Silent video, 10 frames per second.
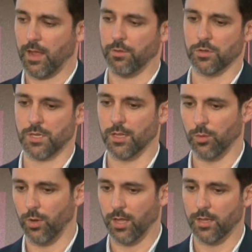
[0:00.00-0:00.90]
5 years down
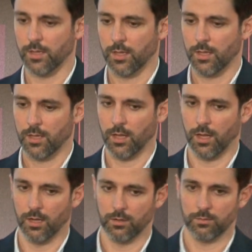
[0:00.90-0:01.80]
the way.
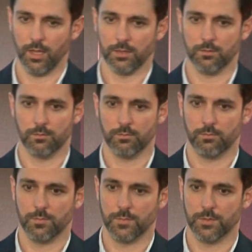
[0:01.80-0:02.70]
At
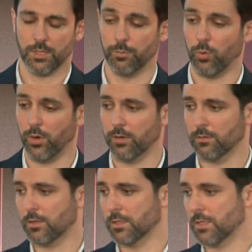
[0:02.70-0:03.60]
some point,
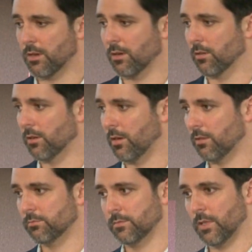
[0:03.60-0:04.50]
consider
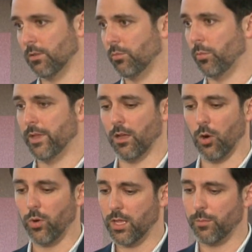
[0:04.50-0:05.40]
there will be
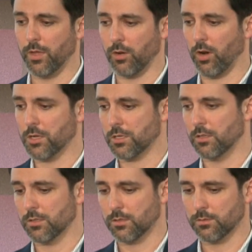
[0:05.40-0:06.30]
OEM
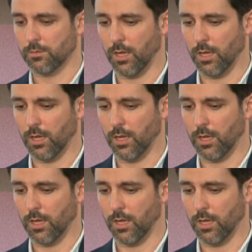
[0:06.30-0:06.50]
integrations,